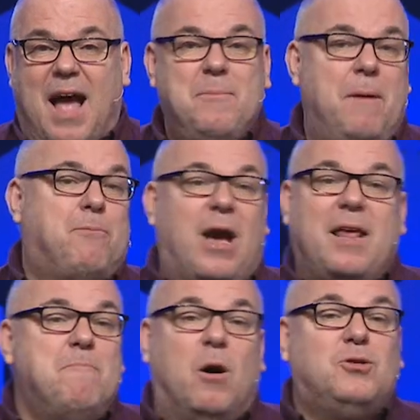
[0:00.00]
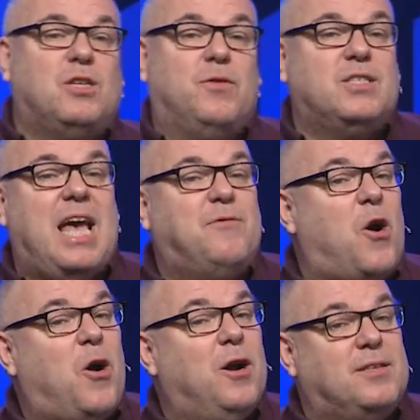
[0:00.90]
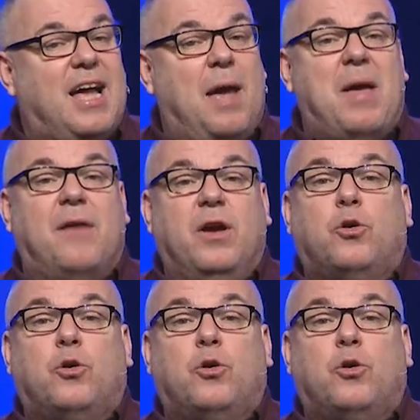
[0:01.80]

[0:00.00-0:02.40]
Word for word: I mean, probably most of us have a hard time having